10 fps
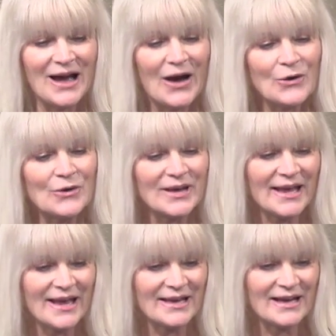
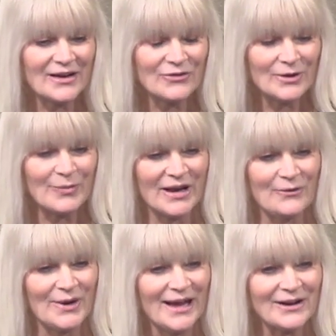Okay,
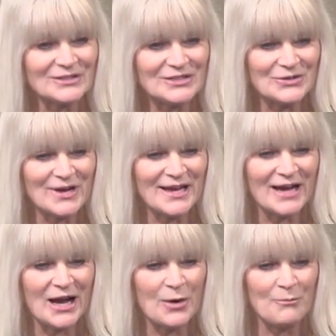everybody, we are
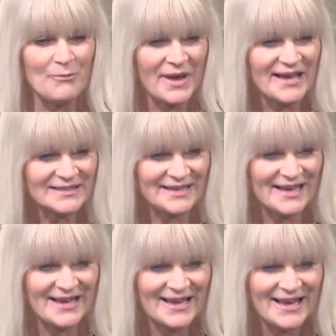doing
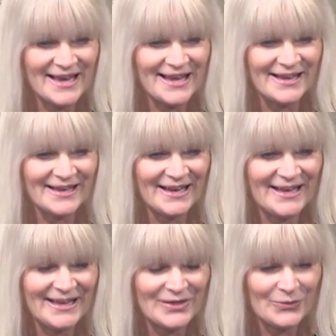amazing in
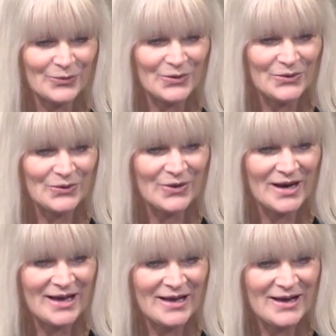getting
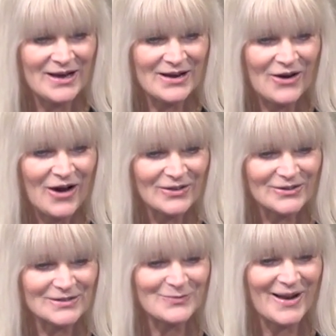through
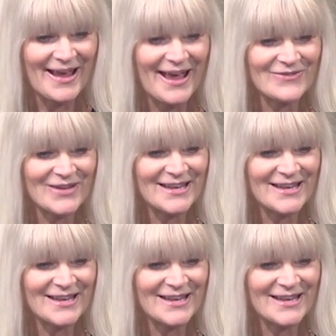callers, but every